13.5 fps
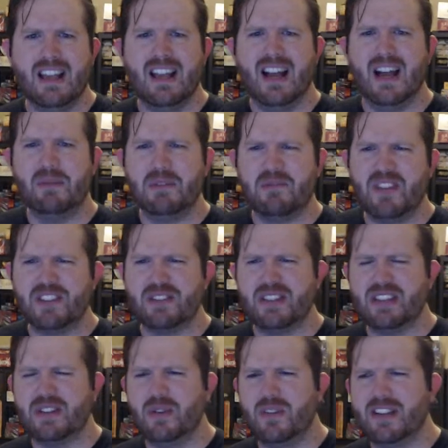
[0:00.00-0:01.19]
I'm eventually
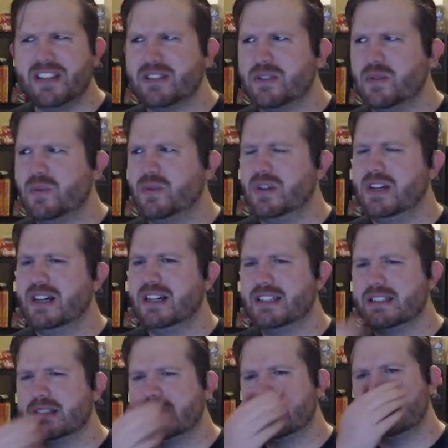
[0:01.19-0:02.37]
going to
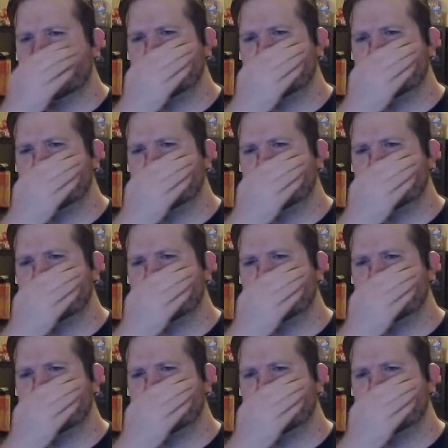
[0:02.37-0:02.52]
want,